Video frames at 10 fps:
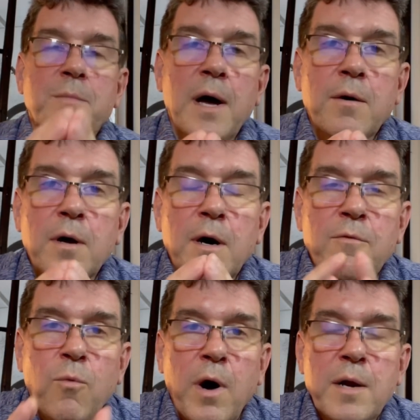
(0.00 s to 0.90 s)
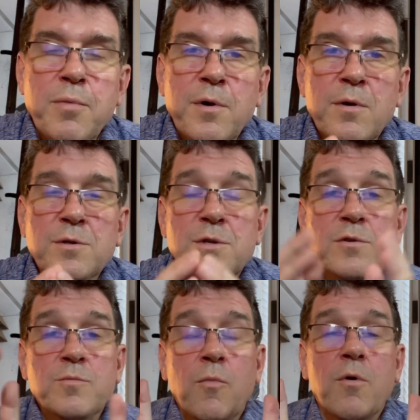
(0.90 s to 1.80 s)
amount of wine
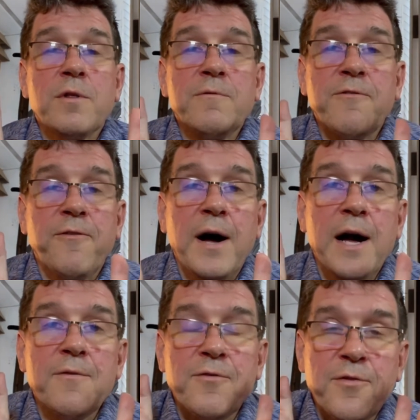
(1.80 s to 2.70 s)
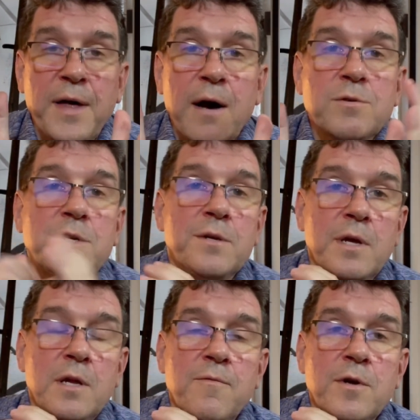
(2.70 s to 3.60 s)
producers, more than 5,000
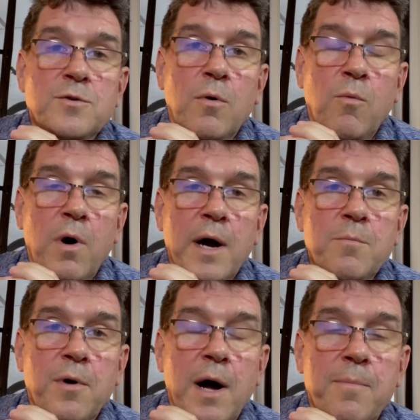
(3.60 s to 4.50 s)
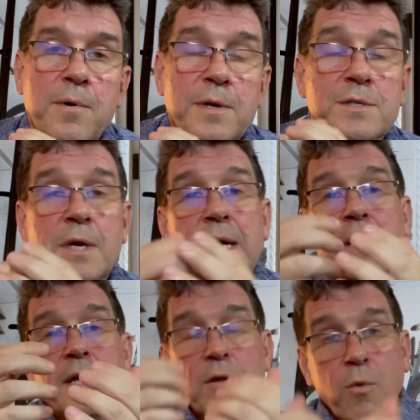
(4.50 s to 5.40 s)
individual wine properties.
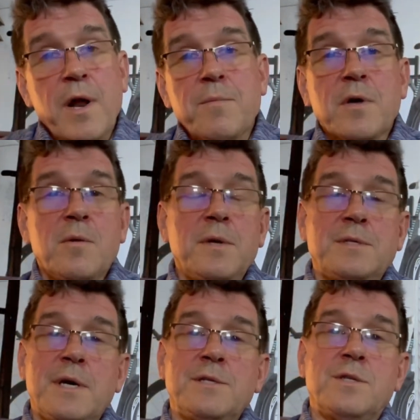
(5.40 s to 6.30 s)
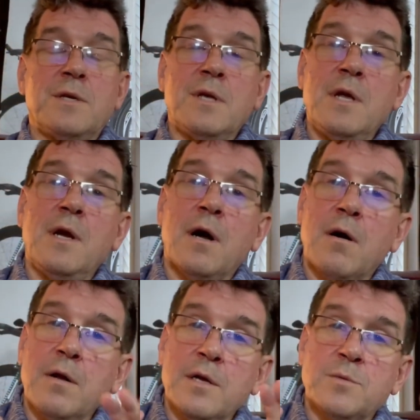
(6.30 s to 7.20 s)
The one I'm going to be tasting
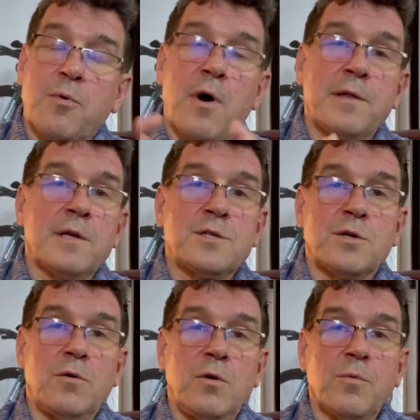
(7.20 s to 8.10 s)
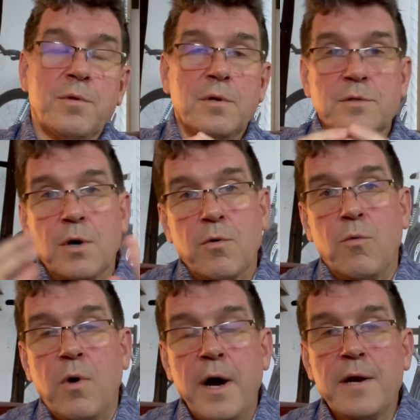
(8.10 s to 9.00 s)
here is broadly sold within Total
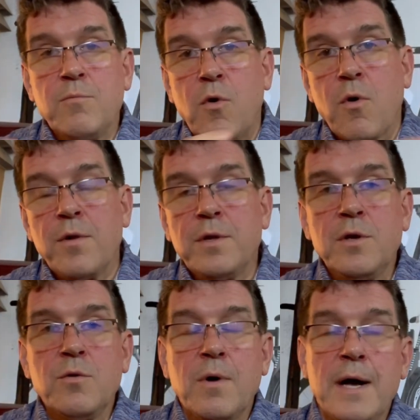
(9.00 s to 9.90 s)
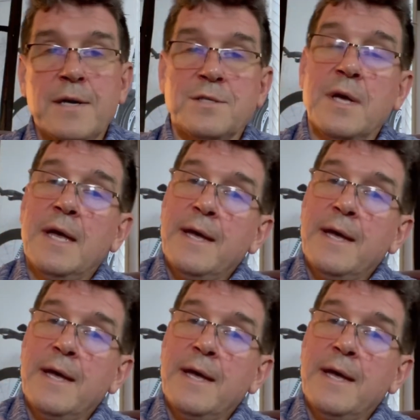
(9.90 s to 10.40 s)
Wine and More in the US.